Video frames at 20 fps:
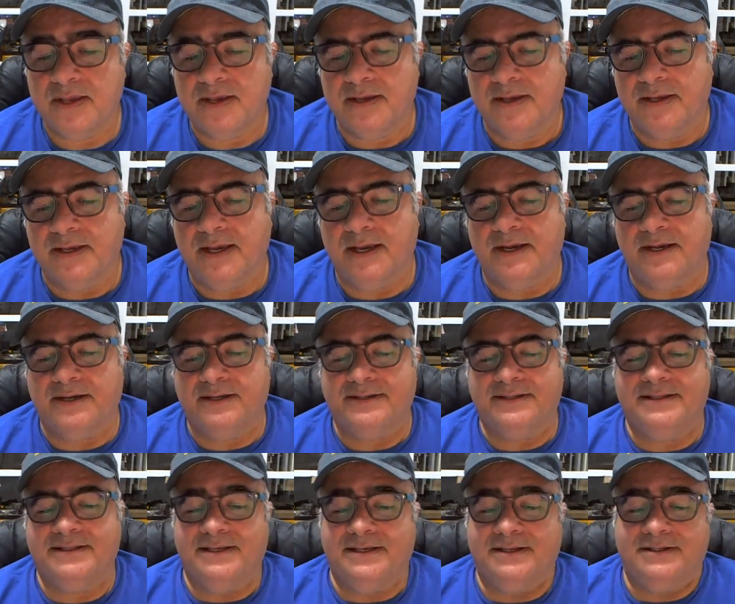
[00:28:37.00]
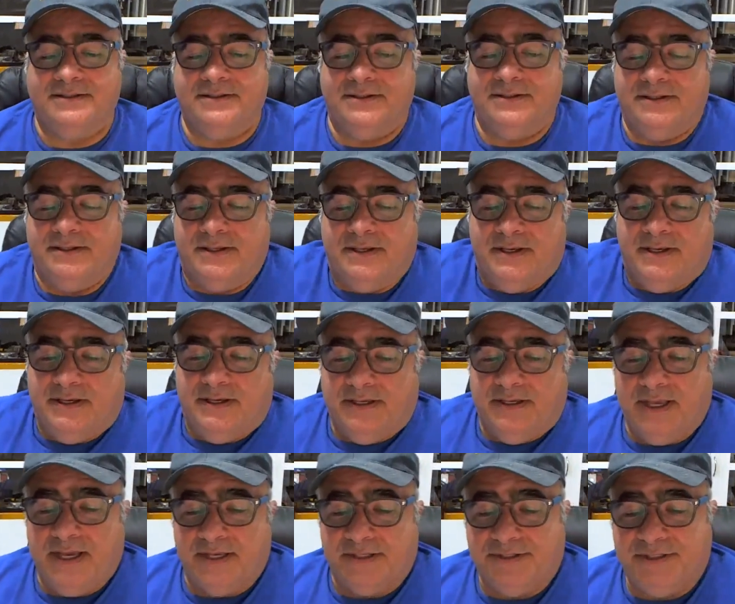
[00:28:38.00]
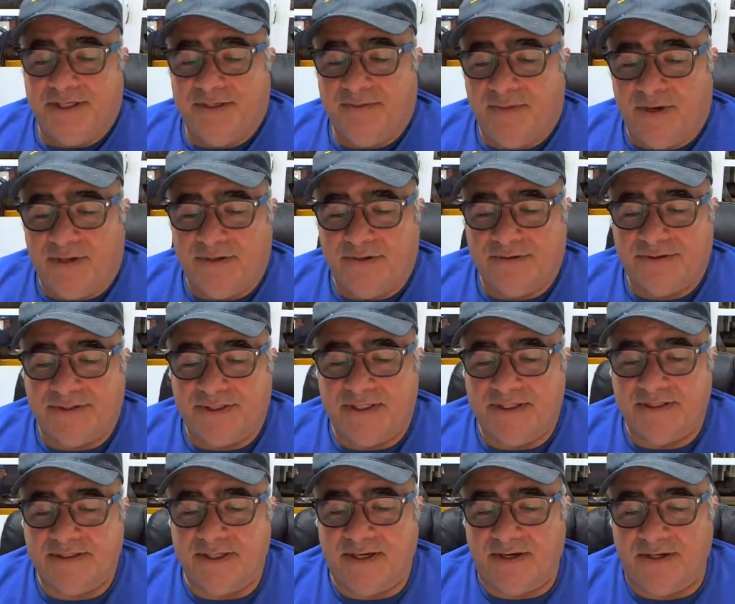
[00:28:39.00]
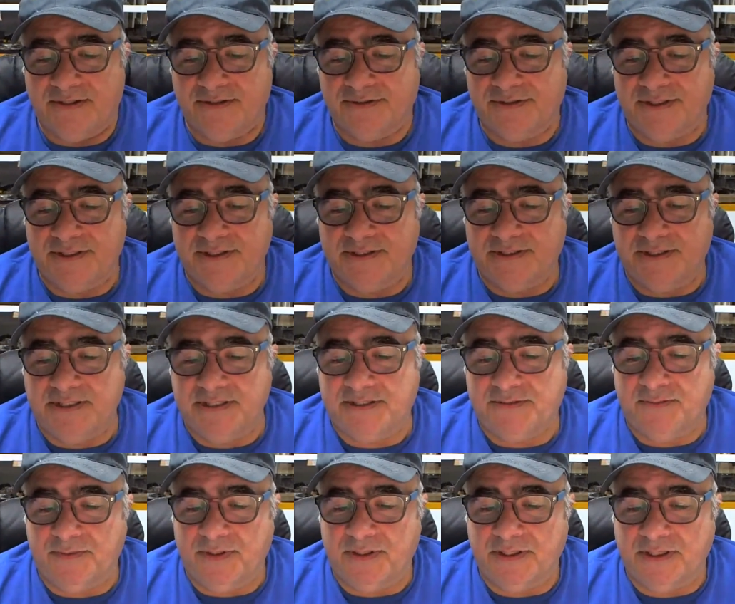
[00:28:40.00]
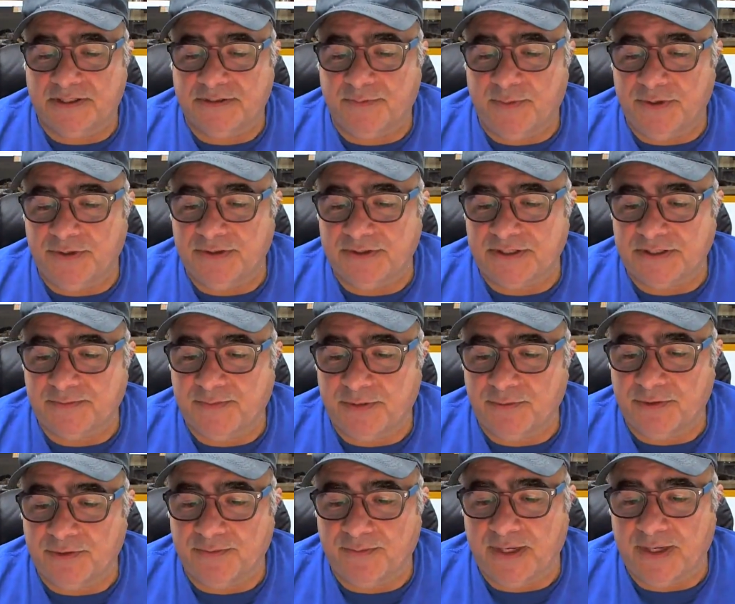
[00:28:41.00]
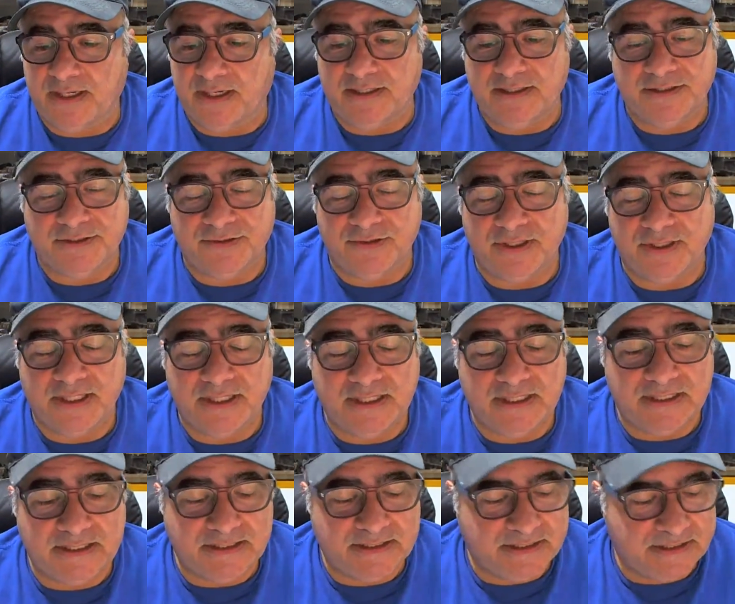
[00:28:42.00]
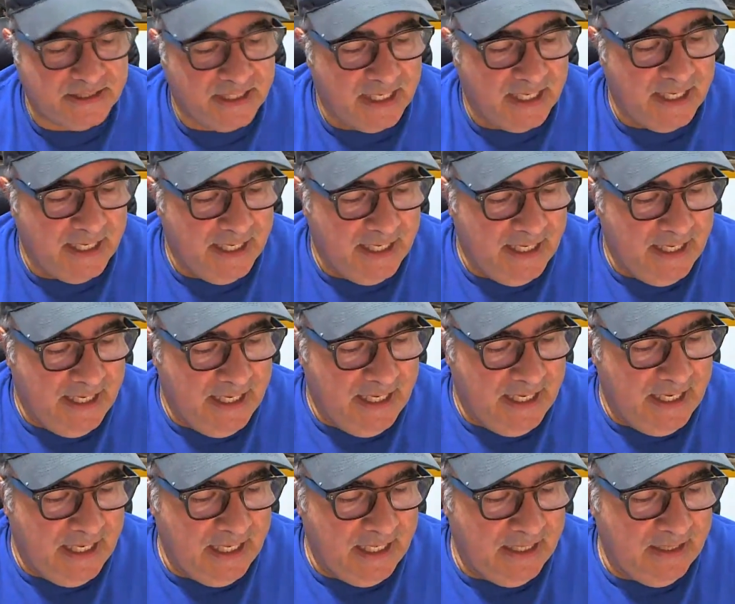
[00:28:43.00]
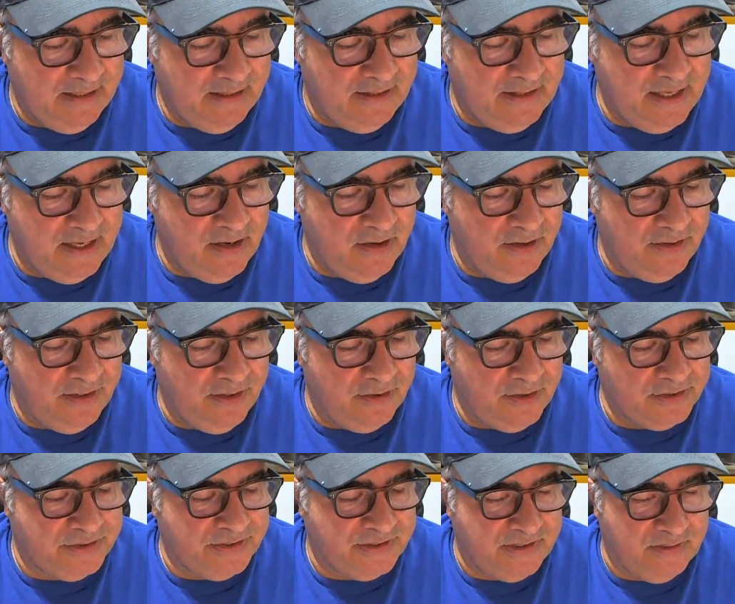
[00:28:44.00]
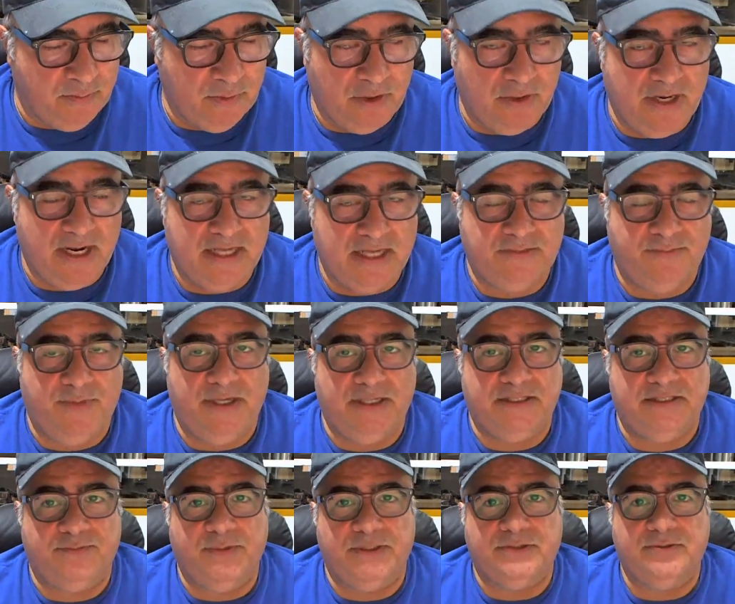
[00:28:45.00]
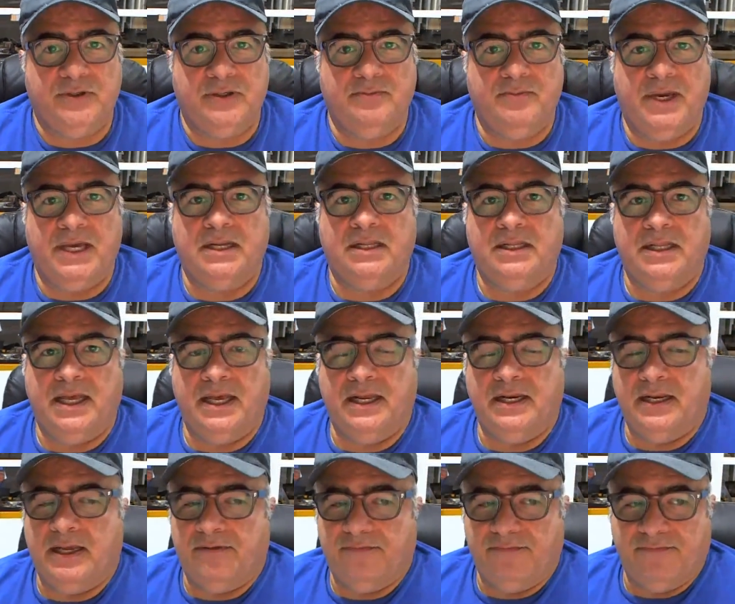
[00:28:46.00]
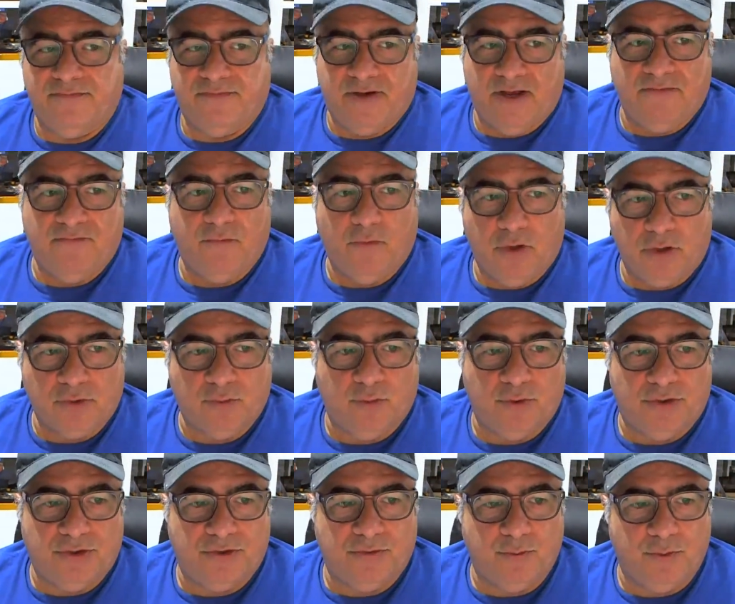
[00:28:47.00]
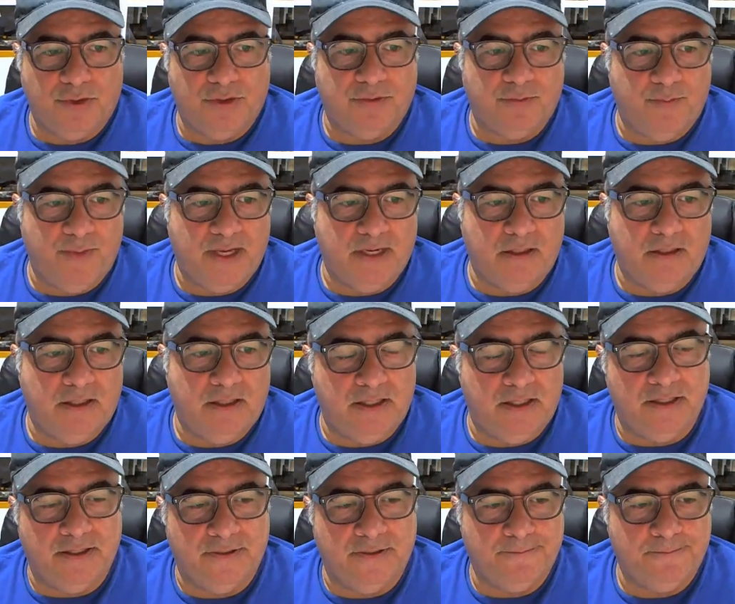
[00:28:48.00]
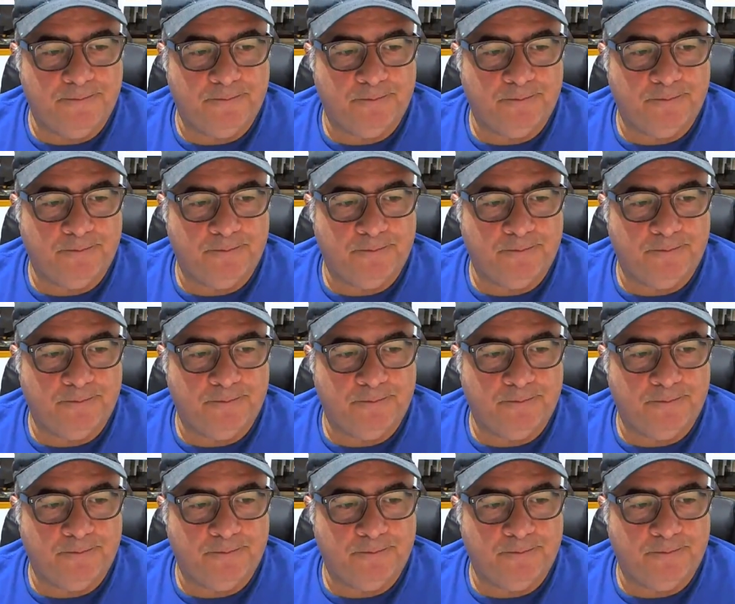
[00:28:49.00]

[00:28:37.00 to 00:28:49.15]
Yeah, Jim. All your CNC experience has been with the metal industry. It is there are similar aspects between metal, and I've worked with metal